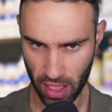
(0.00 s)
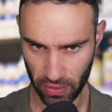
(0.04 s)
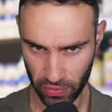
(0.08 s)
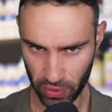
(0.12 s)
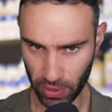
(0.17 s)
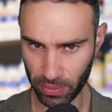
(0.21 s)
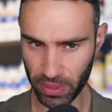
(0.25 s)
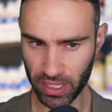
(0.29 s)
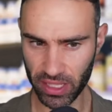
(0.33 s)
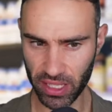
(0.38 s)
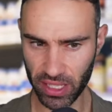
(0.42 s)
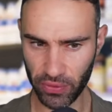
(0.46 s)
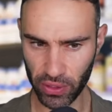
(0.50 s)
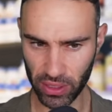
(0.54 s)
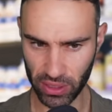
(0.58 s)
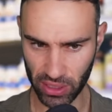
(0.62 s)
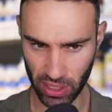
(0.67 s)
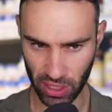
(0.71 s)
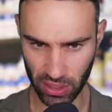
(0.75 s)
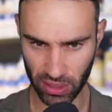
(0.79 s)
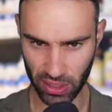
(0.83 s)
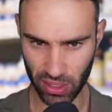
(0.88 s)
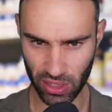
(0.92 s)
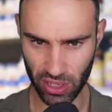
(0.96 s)
from the different
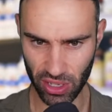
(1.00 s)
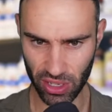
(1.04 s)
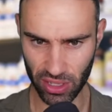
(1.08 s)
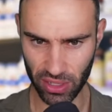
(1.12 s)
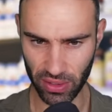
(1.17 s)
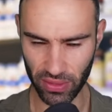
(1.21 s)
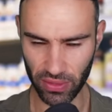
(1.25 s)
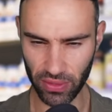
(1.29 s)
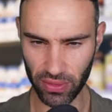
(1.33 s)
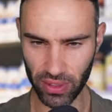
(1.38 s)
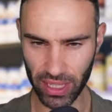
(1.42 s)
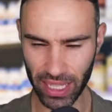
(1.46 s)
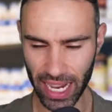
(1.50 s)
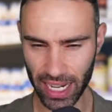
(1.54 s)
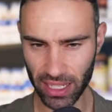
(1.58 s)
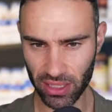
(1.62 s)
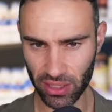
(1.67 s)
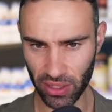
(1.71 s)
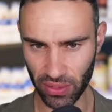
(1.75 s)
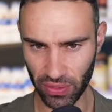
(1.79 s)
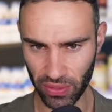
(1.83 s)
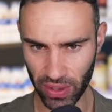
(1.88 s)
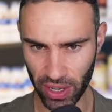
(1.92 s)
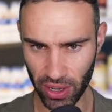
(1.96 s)
dosages of
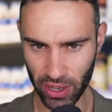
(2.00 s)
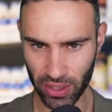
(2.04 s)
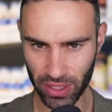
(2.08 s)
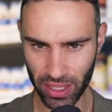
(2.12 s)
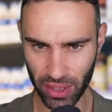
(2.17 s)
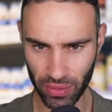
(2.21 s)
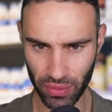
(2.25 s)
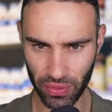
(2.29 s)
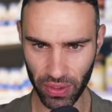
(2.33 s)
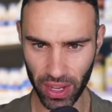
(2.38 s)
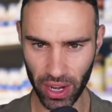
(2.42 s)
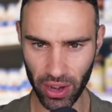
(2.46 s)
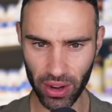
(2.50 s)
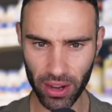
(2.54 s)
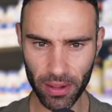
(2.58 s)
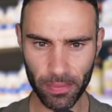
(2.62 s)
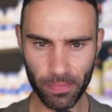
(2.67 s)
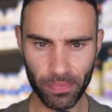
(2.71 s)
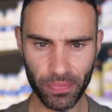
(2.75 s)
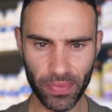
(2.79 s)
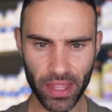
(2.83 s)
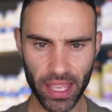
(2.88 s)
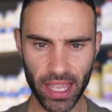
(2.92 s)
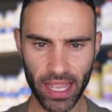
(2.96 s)
lactoferrin, Effera,
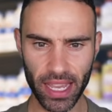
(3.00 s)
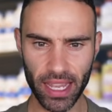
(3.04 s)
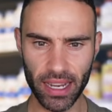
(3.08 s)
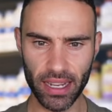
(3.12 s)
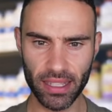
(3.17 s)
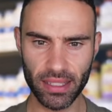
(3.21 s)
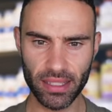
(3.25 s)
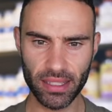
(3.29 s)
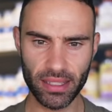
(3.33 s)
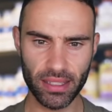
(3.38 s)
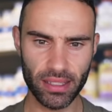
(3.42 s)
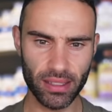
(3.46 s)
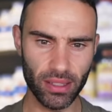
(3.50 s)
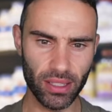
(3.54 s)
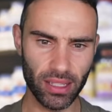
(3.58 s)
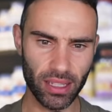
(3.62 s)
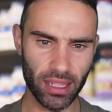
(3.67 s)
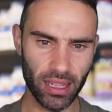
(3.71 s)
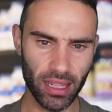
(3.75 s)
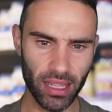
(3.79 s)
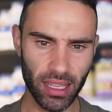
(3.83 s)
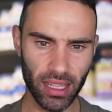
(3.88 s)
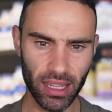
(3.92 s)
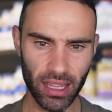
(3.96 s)
and it's
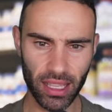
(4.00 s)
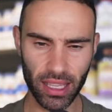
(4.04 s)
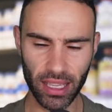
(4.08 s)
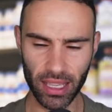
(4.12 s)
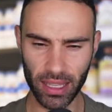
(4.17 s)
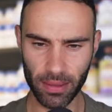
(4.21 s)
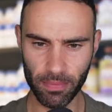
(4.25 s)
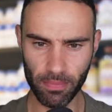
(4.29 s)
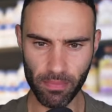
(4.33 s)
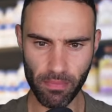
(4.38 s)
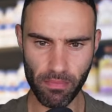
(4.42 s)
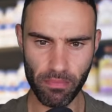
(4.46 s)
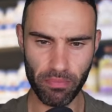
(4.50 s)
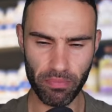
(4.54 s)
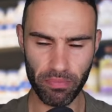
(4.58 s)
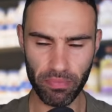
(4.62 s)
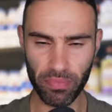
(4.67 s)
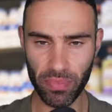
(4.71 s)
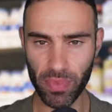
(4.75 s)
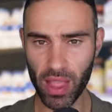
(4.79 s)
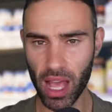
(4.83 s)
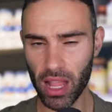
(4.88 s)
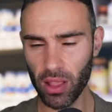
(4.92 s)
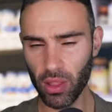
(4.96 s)
clearly
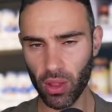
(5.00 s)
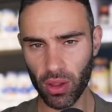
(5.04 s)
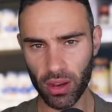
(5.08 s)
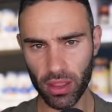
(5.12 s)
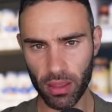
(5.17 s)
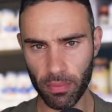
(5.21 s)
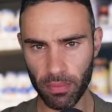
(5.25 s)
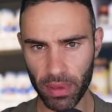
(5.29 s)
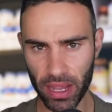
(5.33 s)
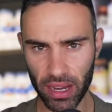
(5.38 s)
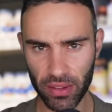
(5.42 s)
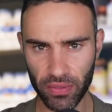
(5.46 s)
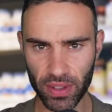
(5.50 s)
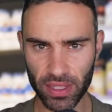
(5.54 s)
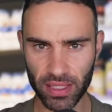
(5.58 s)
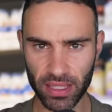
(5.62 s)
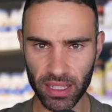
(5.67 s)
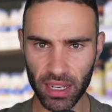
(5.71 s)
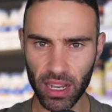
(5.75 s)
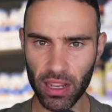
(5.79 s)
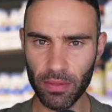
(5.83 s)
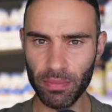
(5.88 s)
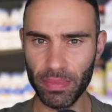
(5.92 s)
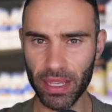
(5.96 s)
a lot of the benefits
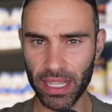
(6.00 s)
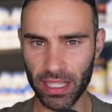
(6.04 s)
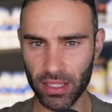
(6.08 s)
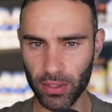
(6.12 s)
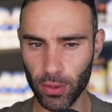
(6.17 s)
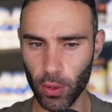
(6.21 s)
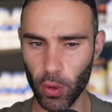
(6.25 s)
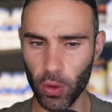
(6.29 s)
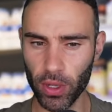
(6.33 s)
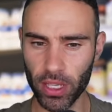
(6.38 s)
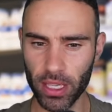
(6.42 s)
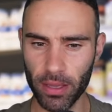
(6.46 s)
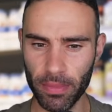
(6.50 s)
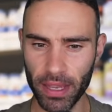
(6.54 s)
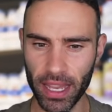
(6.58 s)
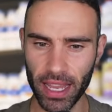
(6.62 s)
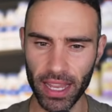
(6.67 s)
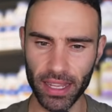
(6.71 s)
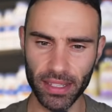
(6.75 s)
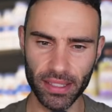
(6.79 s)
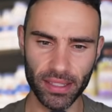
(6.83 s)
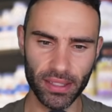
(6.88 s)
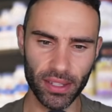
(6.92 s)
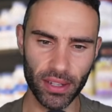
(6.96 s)
that I've been talking
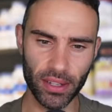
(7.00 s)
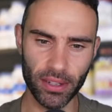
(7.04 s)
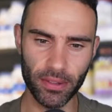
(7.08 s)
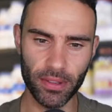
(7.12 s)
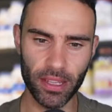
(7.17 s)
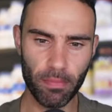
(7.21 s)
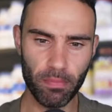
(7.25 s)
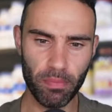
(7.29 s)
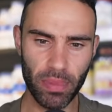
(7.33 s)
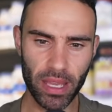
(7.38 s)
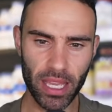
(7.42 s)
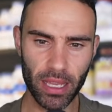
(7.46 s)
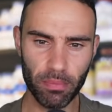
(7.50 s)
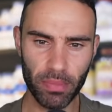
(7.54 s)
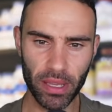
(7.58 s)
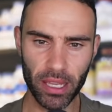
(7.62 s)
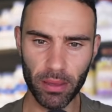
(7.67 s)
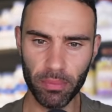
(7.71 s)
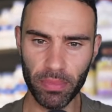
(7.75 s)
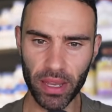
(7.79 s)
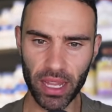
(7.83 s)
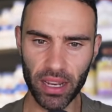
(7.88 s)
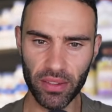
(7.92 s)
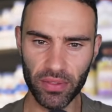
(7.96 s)
about. So big,
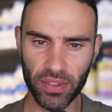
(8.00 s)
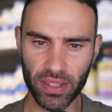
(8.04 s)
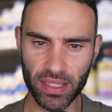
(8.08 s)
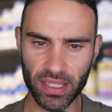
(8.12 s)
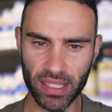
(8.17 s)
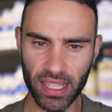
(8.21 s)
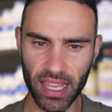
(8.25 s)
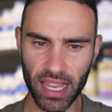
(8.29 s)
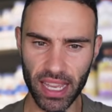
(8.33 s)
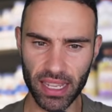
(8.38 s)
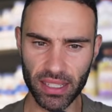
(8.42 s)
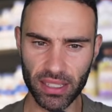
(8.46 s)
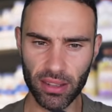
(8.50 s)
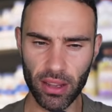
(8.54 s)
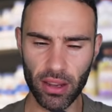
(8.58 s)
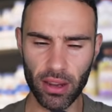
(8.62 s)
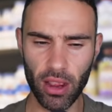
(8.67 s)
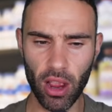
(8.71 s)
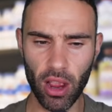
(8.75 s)
big benefits there. So